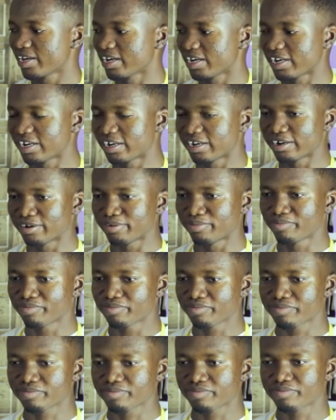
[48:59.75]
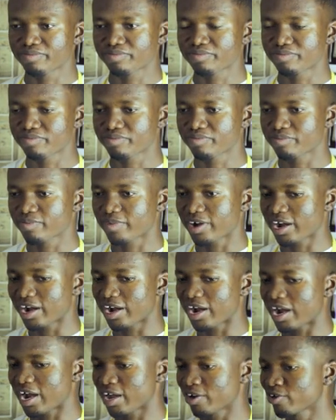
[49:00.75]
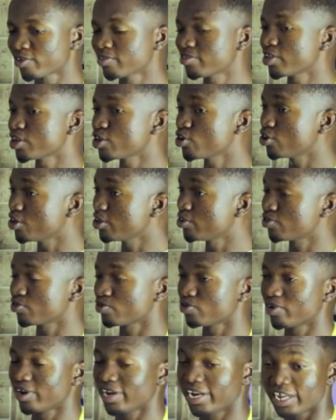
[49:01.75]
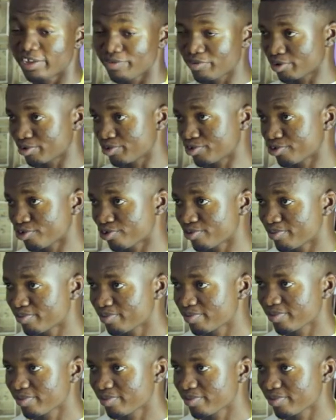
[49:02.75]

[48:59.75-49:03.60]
I don't think you need to leave your job.